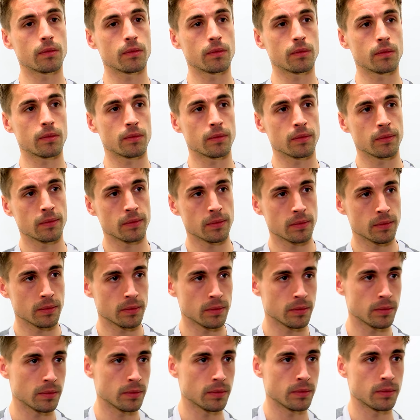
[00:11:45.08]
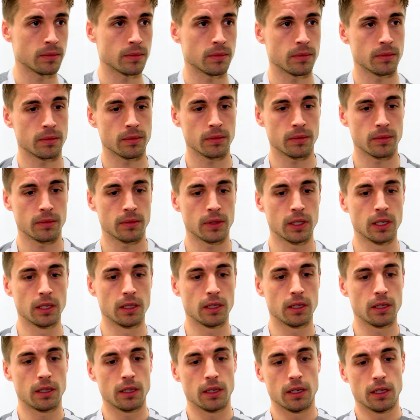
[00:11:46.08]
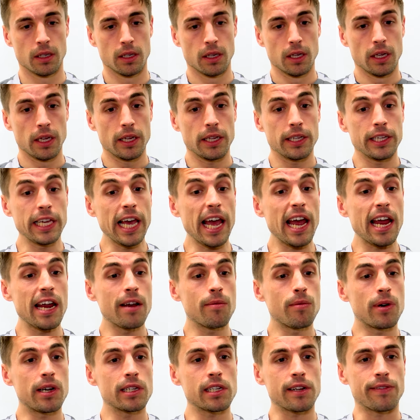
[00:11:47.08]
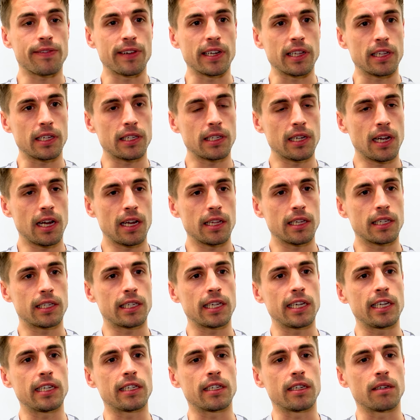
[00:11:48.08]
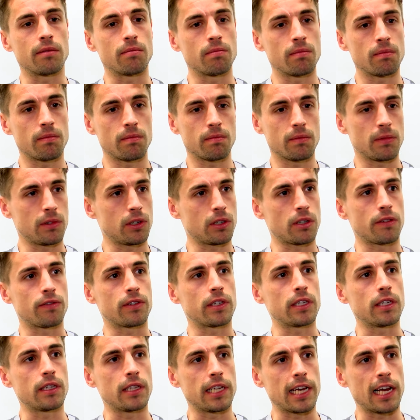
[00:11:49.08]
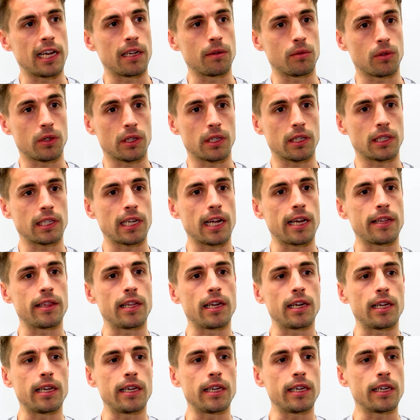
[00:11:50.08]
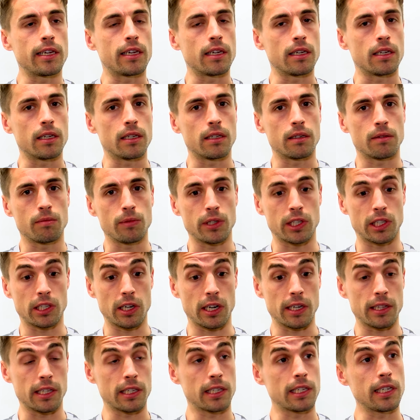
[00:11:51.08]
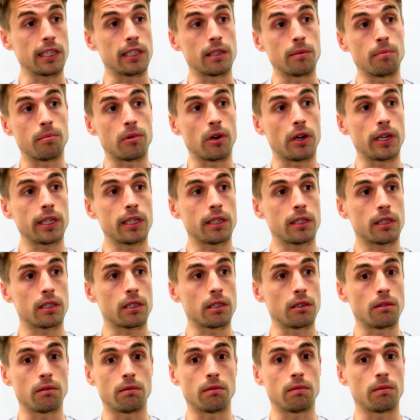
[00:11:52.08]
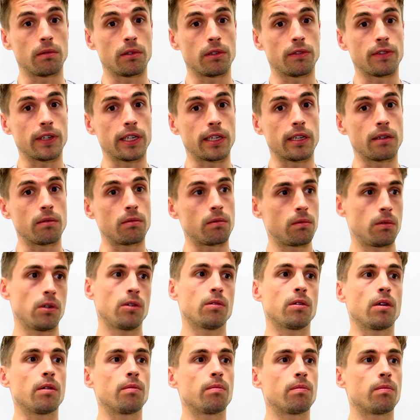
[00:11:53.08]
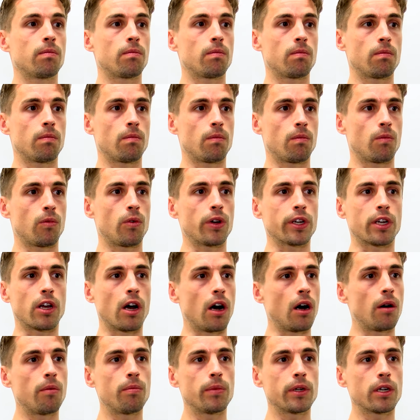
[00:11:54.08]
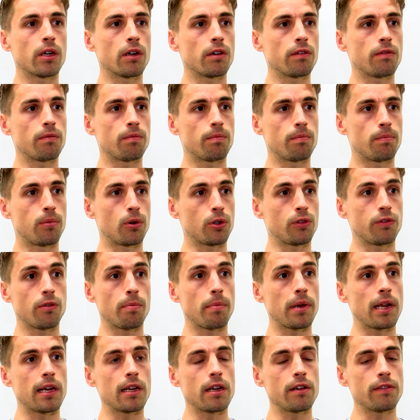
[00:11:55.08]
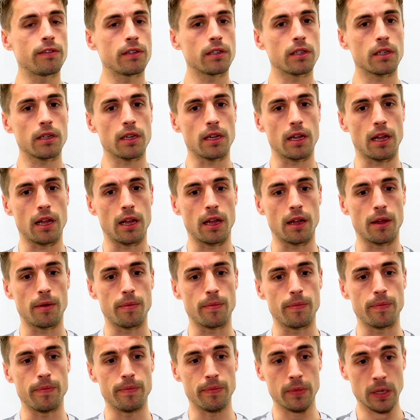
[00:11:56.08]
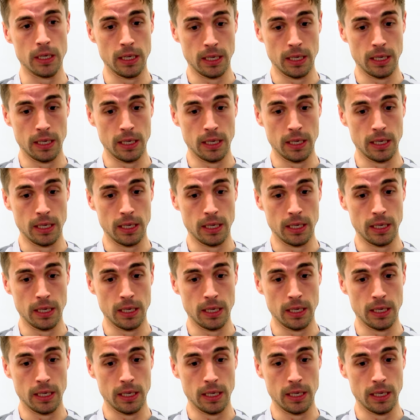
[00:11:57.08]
overall it was a decent season for York City. Yeah, it was. I think at the start of the season, was obviously the aim to stay in the league, and we started the season bright. So we're thinking, hold on, why can't we go push for playoffs? Um,